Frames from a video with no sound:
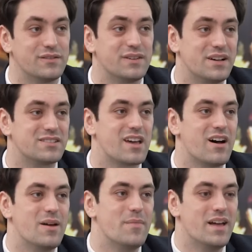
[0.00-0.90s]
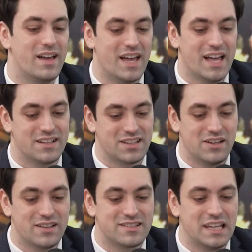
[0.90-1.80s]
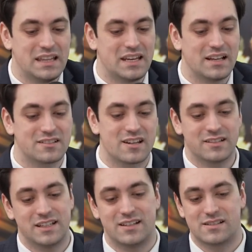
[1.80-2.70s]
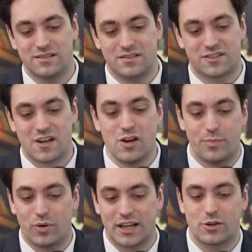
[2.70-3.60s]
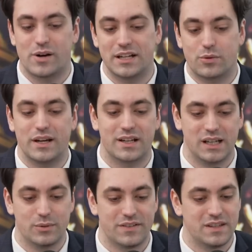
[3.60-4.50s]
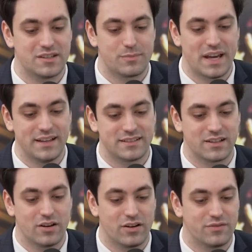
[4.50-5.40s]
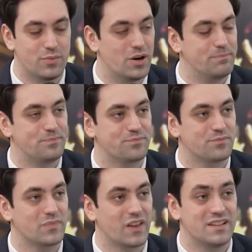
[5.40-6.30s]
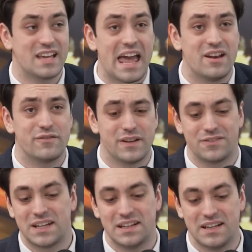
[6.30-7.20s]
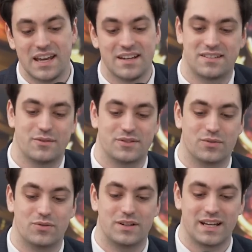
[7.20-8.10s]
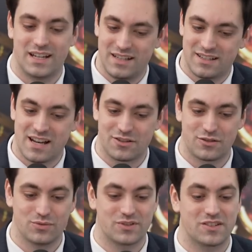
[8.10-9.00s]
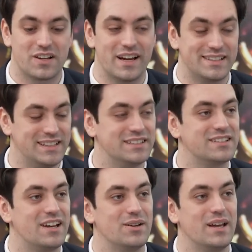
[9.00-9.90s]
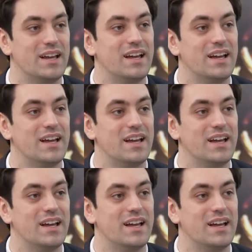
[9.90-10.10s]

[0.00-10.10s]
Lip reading: for the first time. So you can see that it started snowballing quite quickly. Within the space of, 10, 15 years, there was already an international society. So